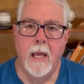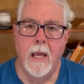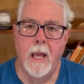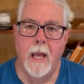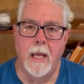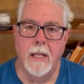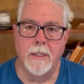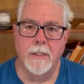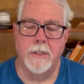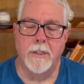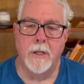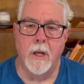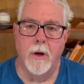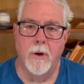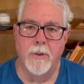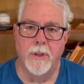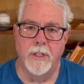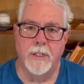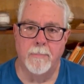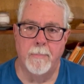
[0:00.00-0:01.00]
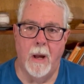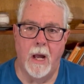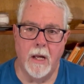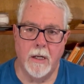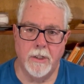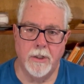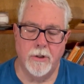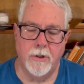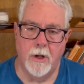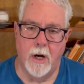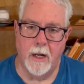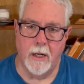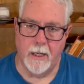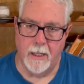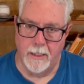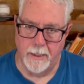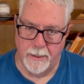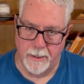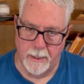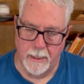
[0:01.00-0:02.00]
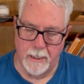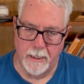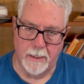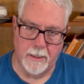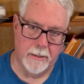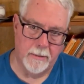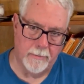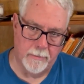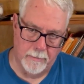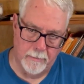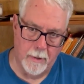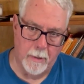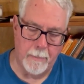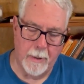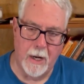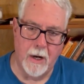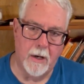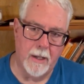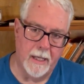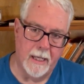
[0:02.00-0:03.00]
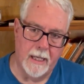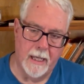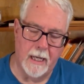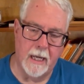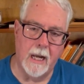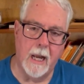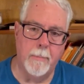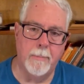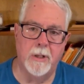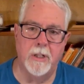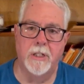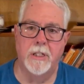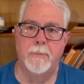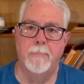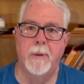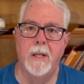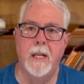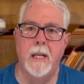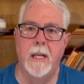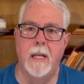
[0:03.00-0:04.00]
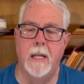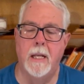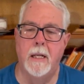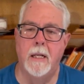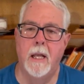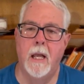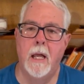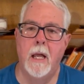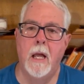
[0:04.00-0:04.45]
And so this box truck is apparently getting up to speed.